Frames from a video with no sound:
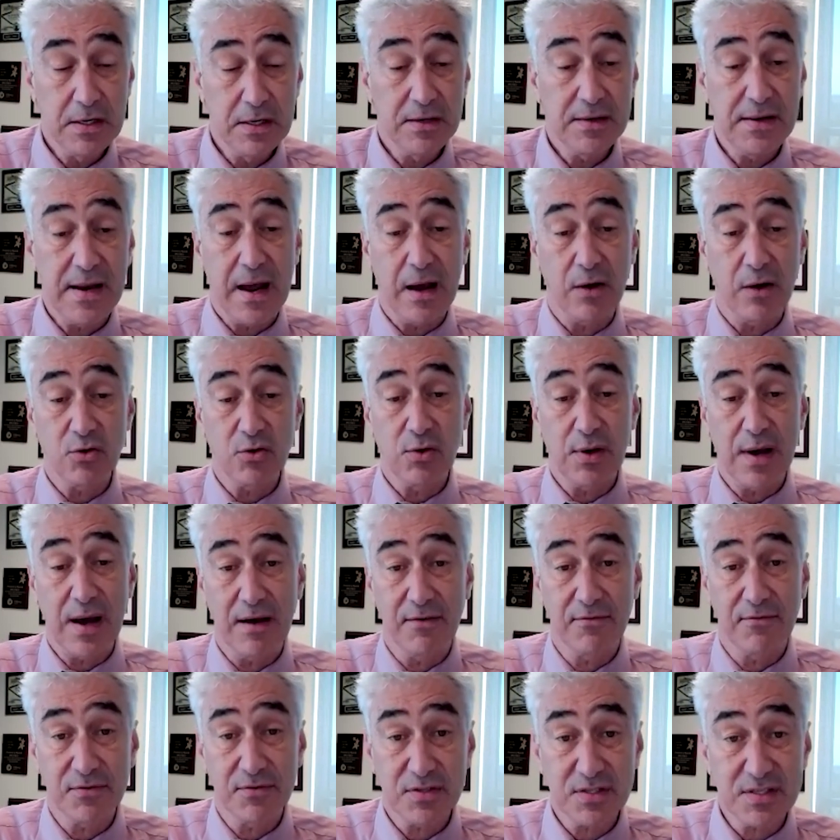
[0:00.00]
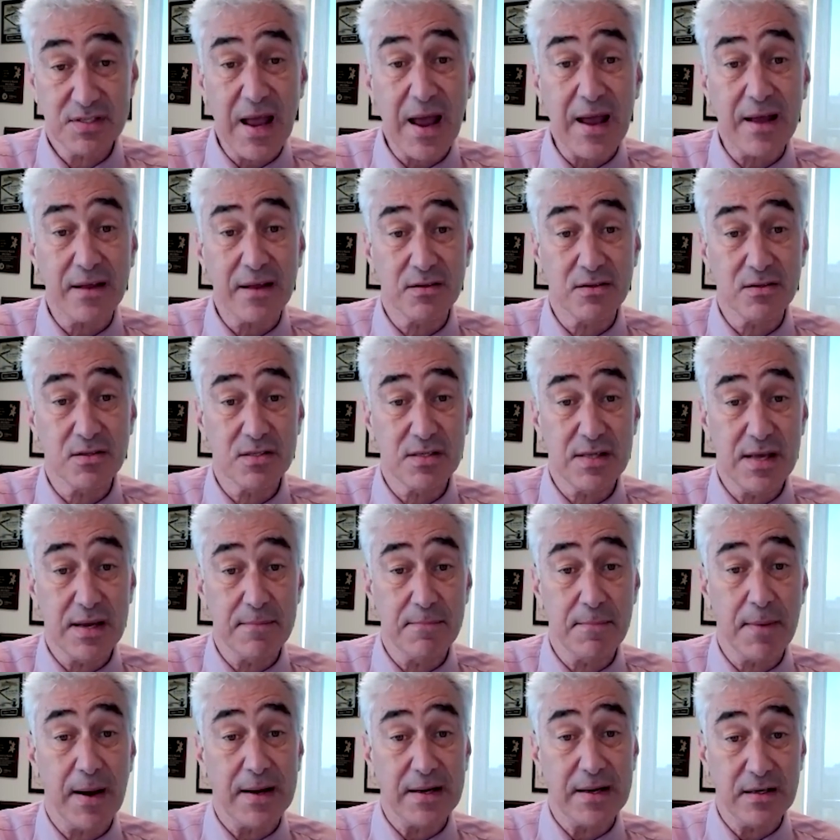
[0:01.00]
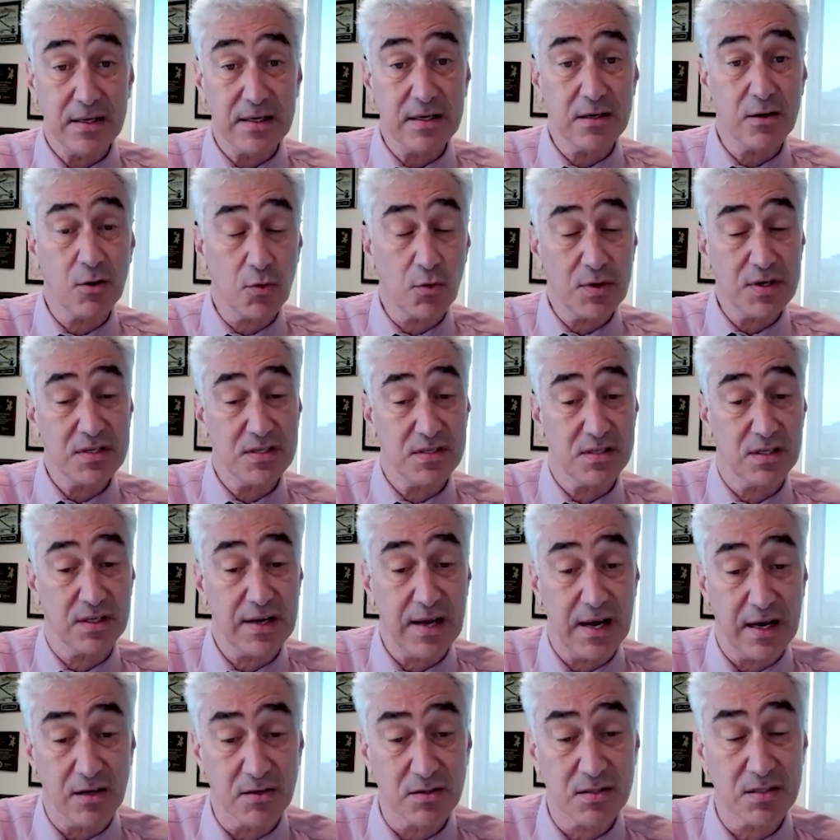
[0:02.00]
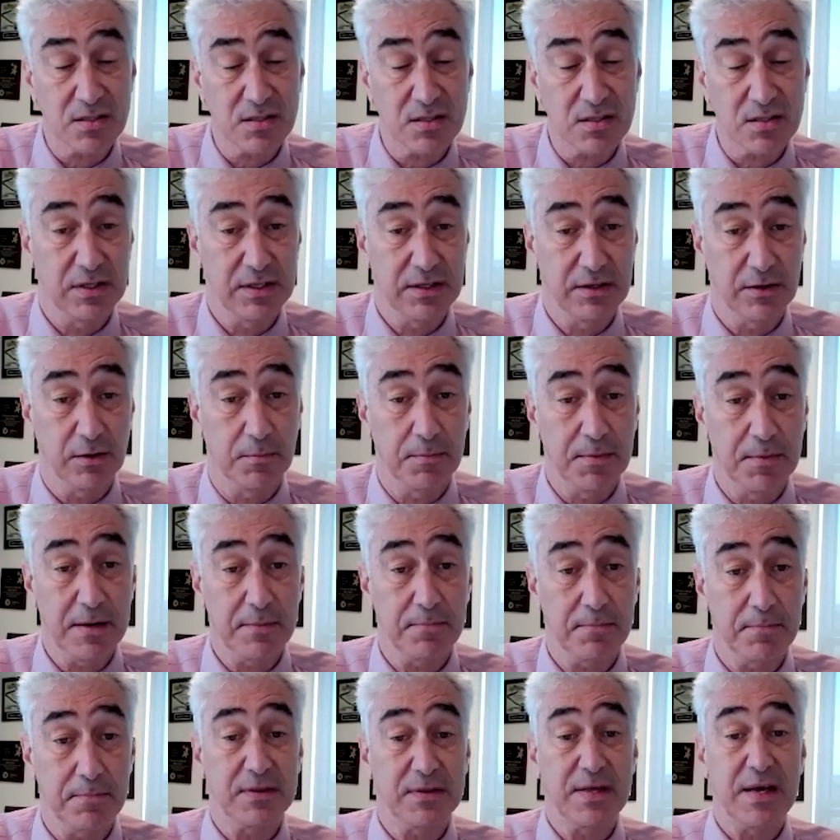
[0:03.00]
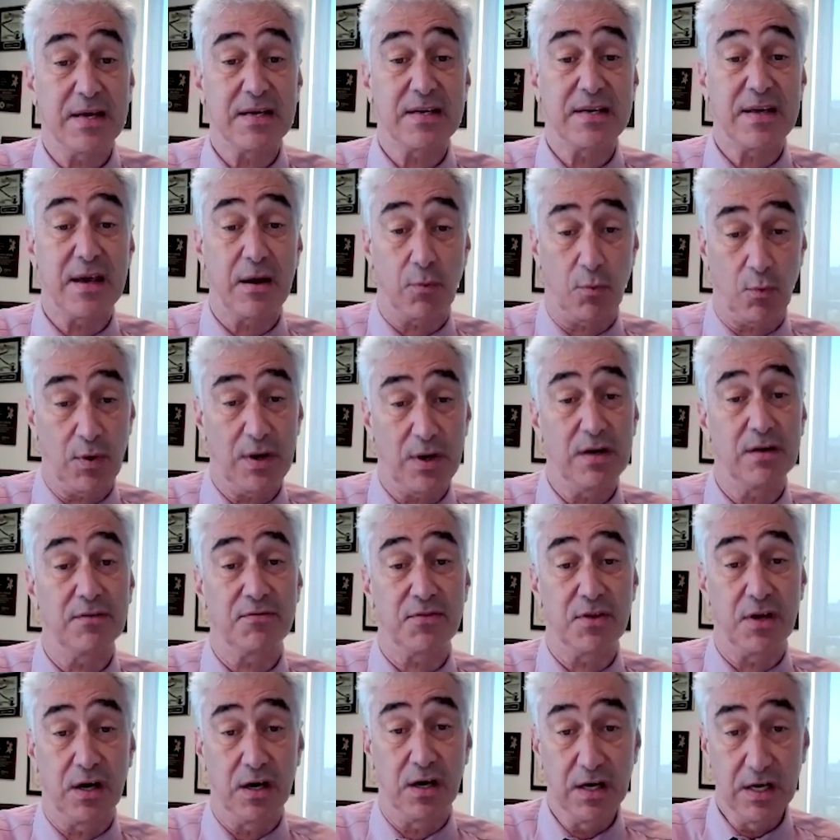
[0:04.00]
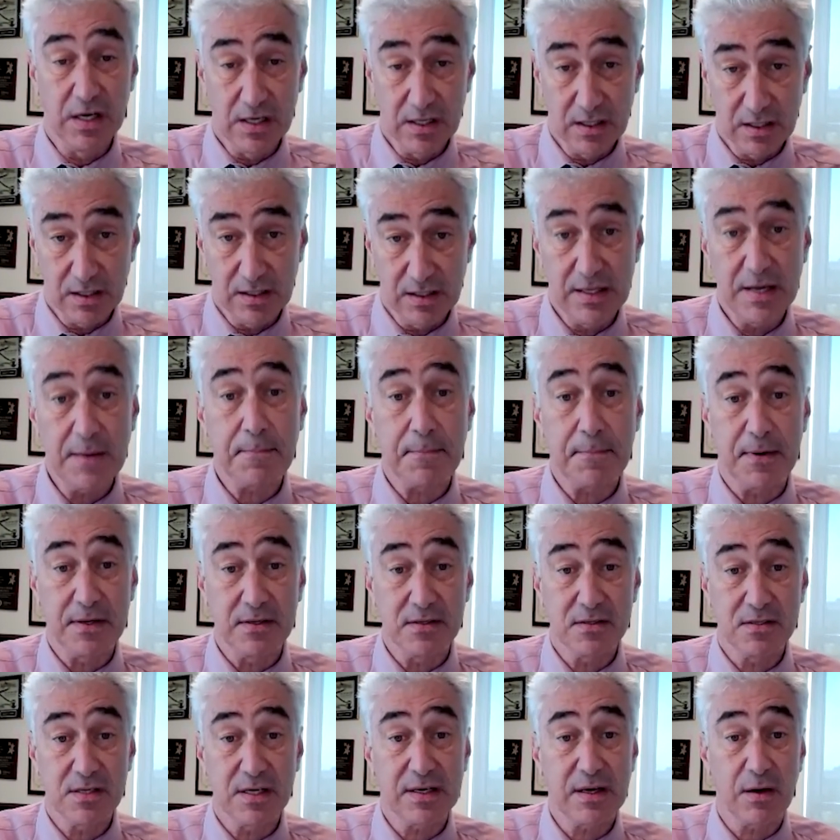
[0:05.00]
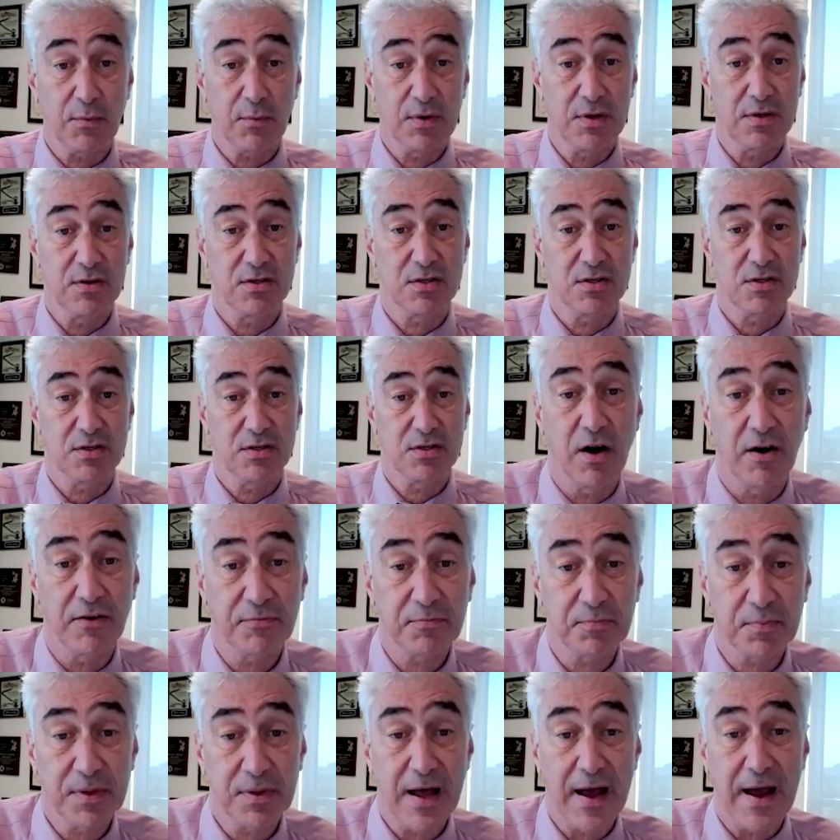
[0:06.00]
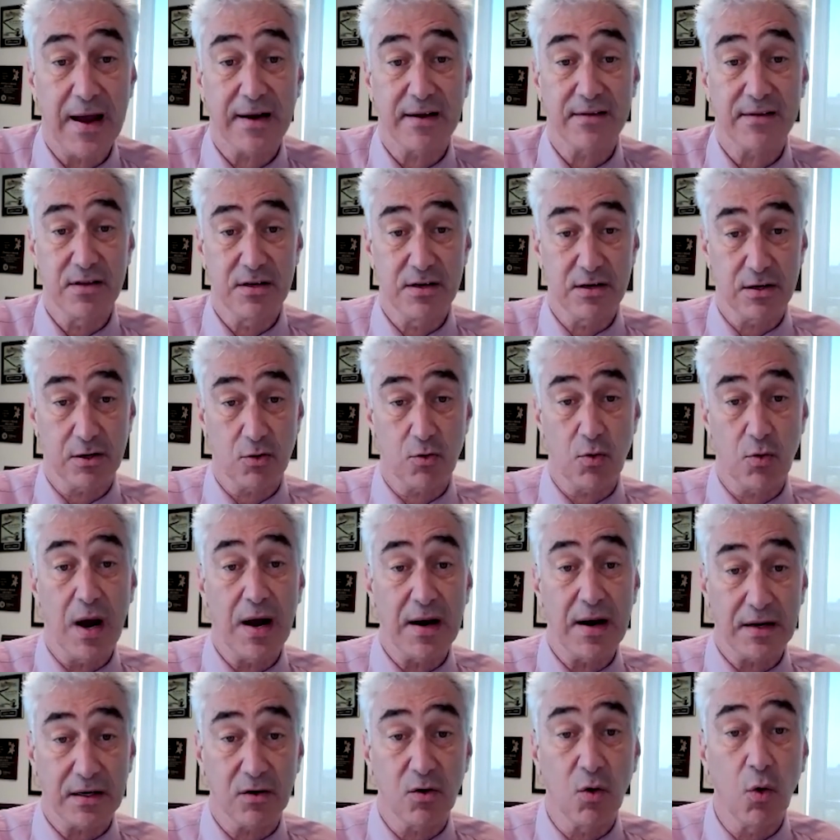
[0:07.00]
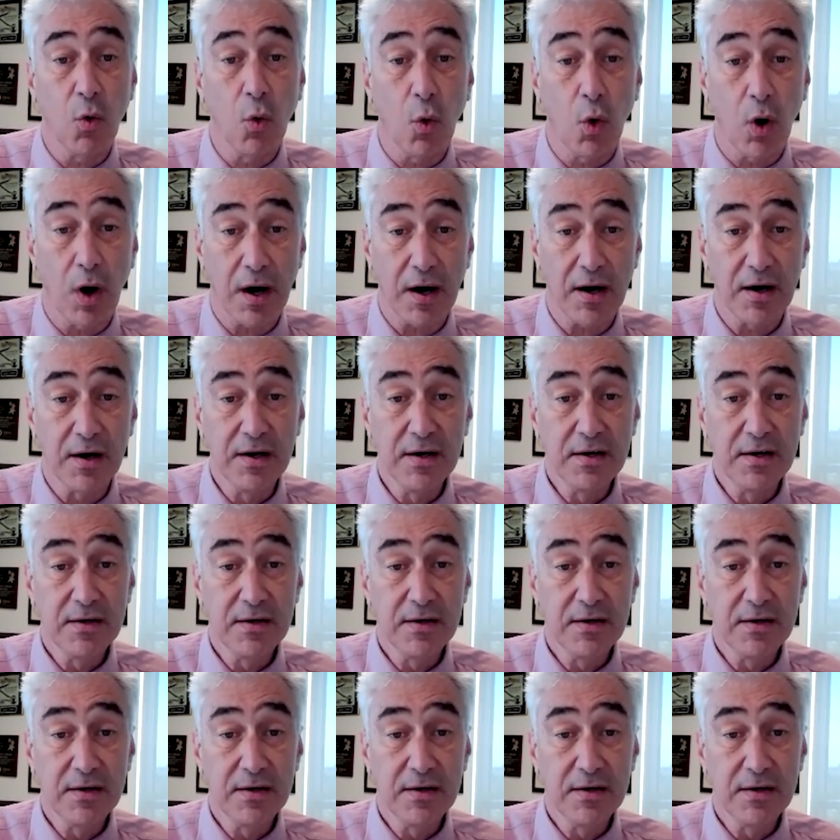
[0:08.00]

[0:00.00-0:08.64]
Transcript: Now you have statins, they might increase the calcium a little bit, but they get rid of the lipids, they get rid of the soft plaque and the necrotic core.